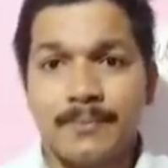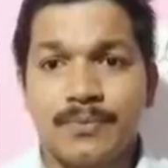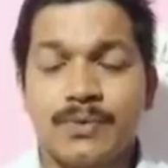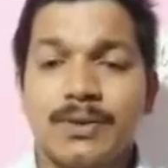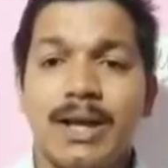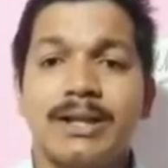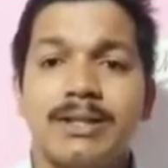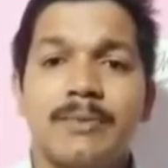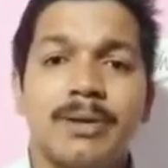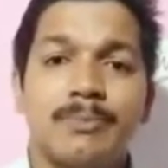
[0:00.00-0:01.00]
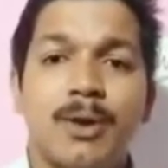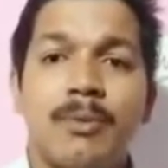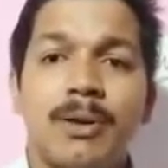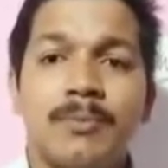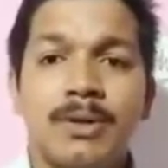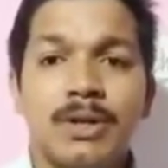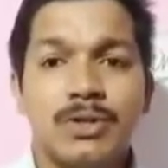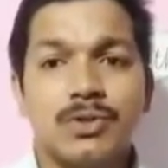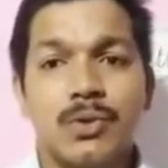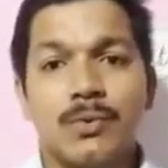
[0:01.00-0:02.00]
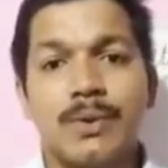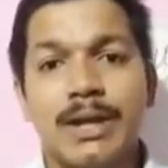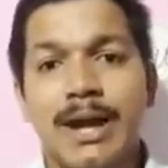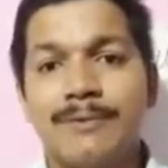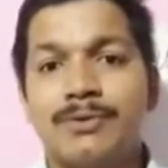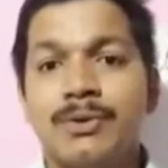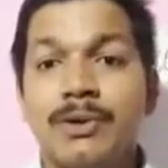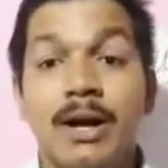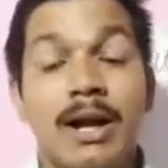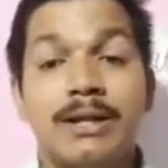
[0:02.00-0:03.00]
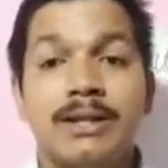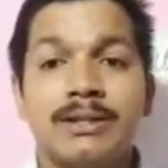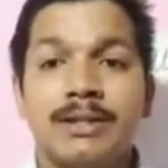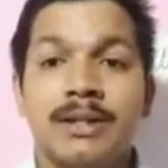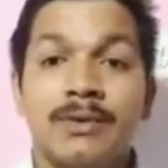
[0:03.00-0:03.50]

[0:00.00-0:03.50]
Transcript: So that is a big problem. So we have to adjust,